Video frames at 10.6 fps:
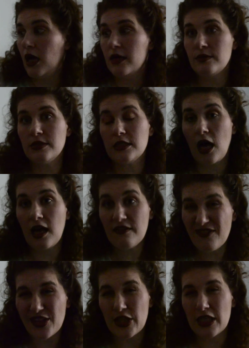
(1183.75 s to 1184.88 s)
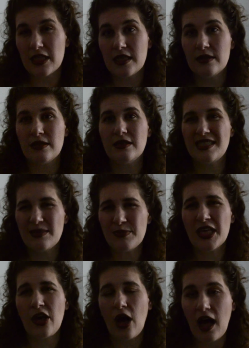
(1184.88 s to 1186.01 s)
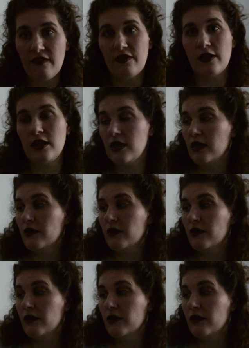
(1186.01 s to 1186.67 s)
It was awful, simply awful.